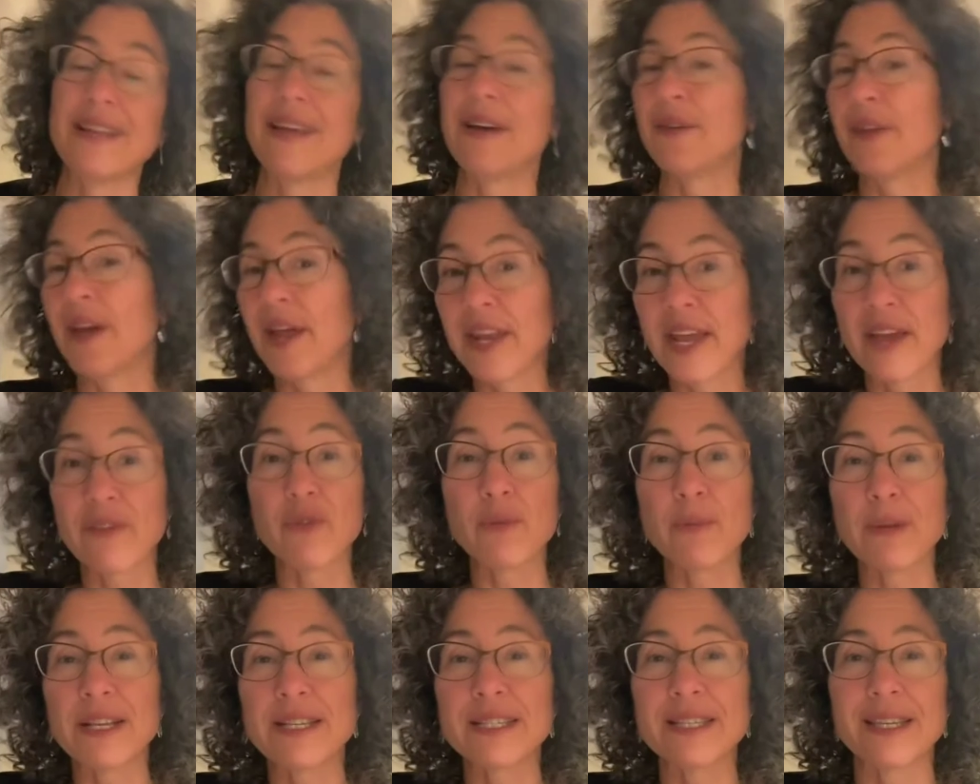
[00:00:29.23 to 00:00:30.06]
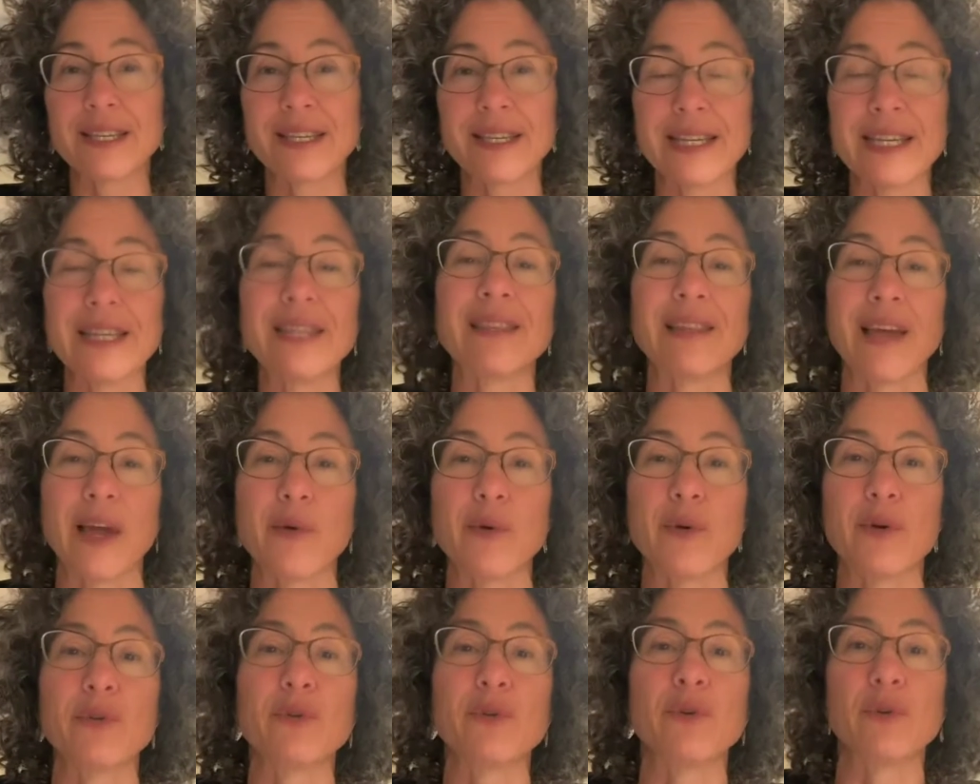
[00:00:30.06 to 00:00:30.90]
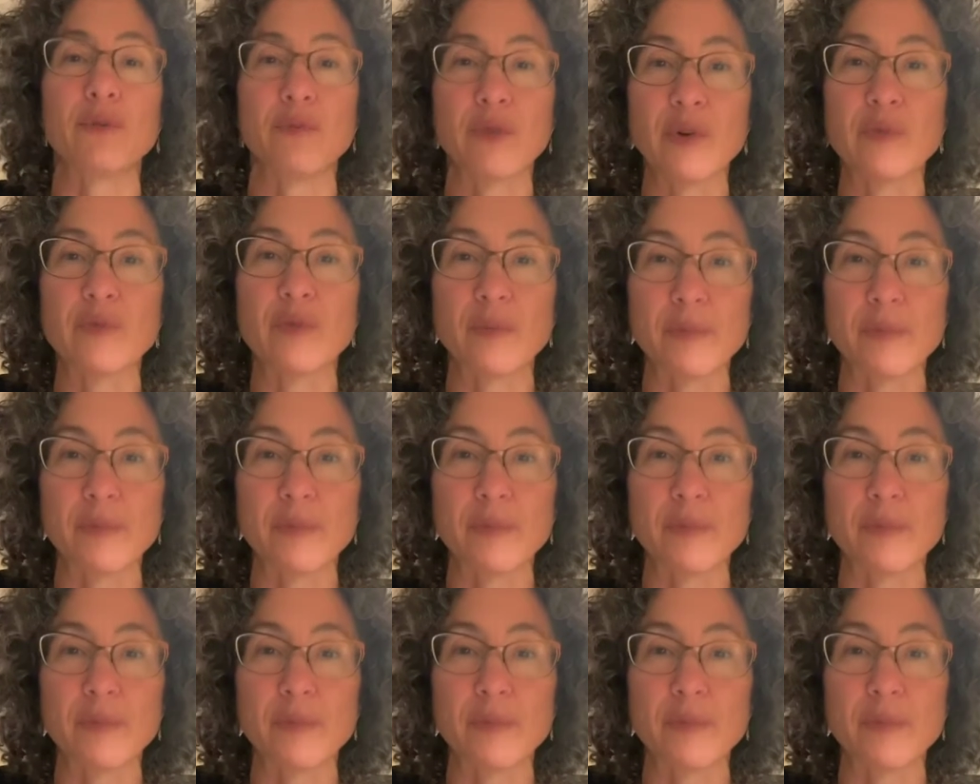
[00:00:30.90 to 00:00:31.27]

Now, not everybody's going to need thyroid hormone